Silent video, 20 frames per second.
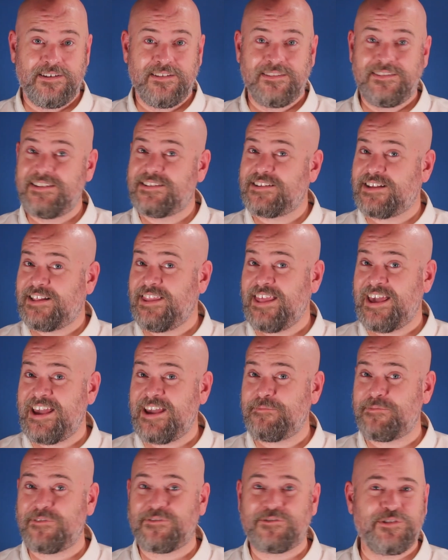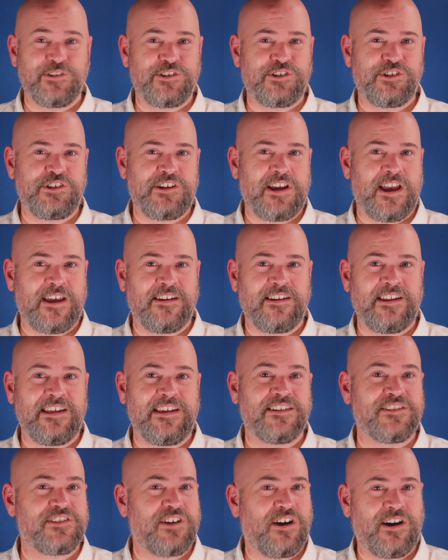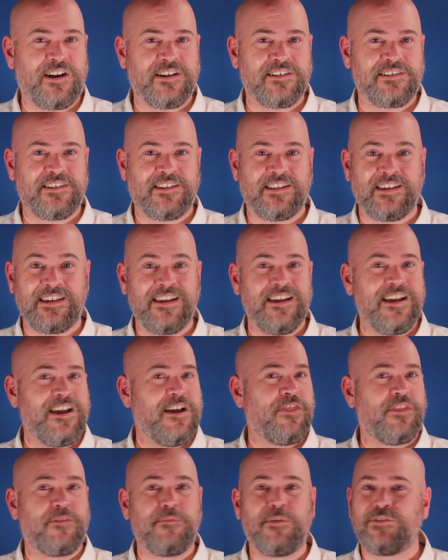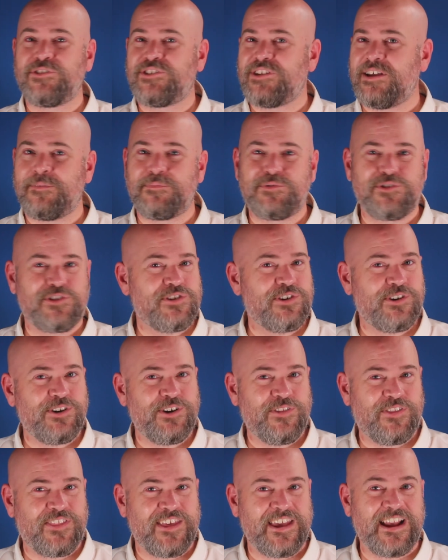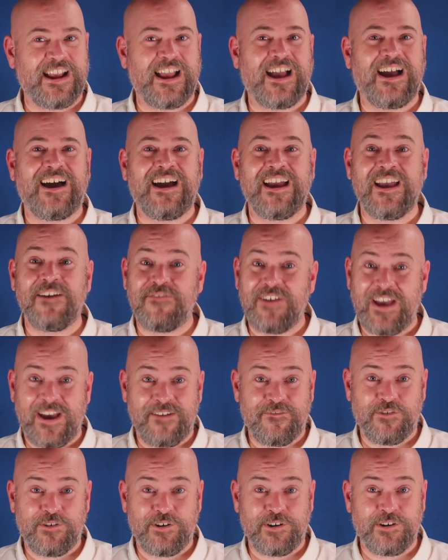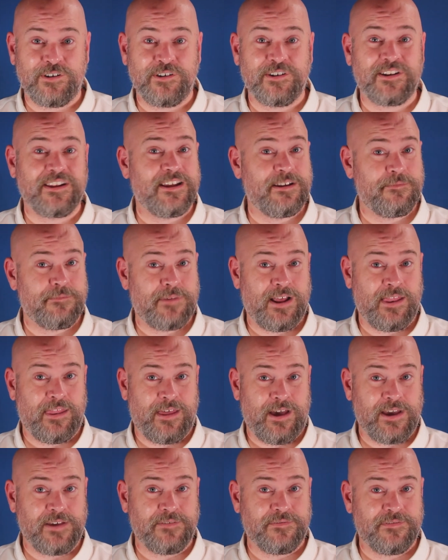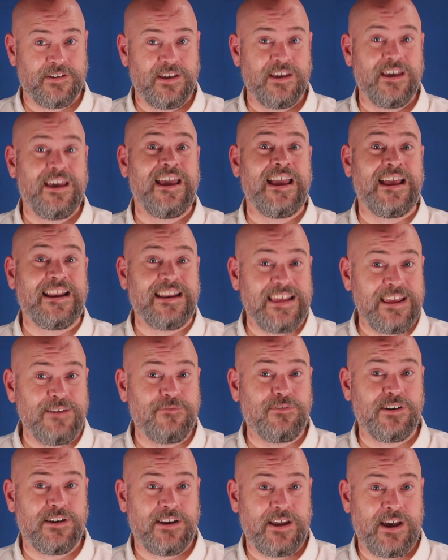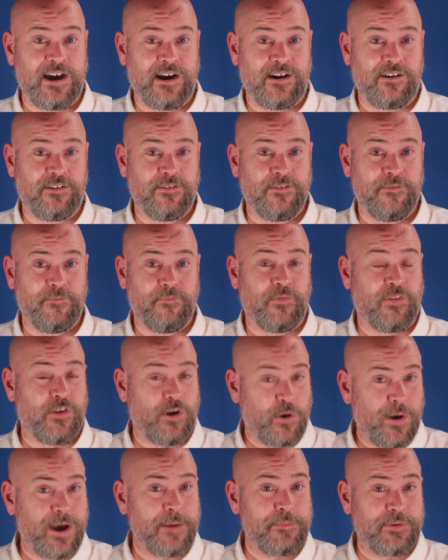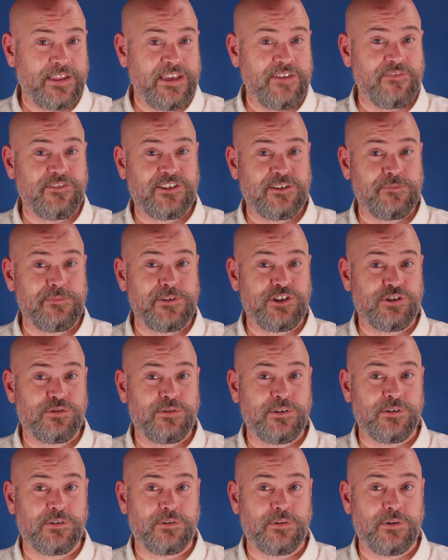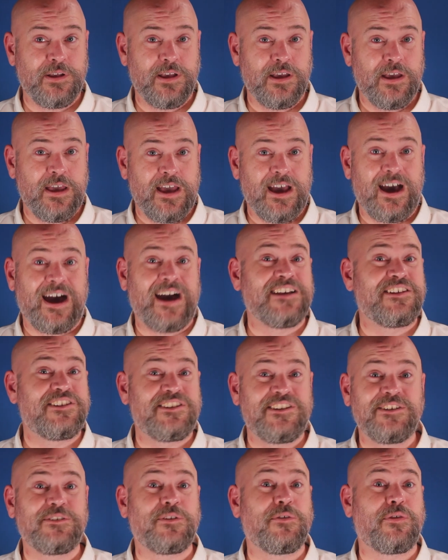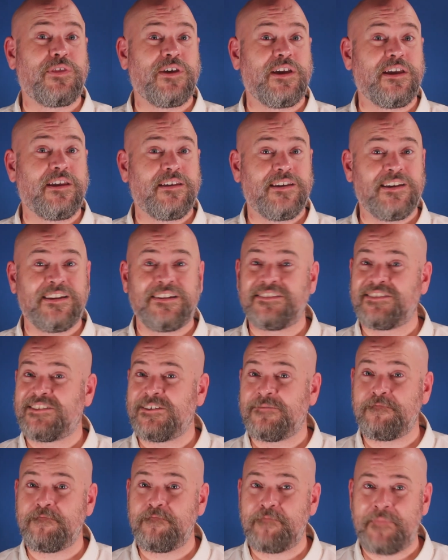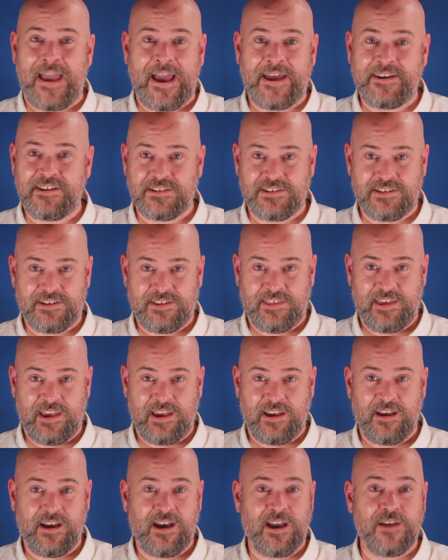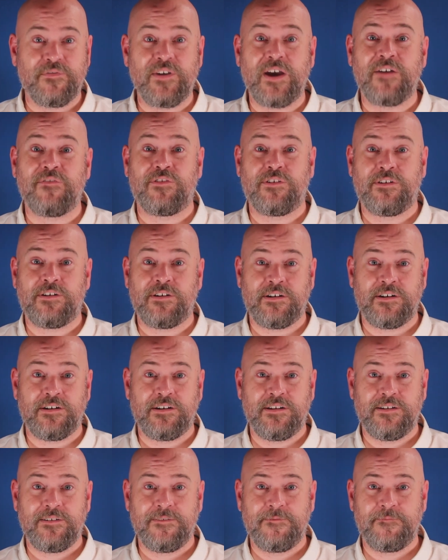This claim of Christianity is honestly the most absurd thing I have ever heard in my life. And even now, though I believe it to be true, I still think it is the maddest thing I've ever heard.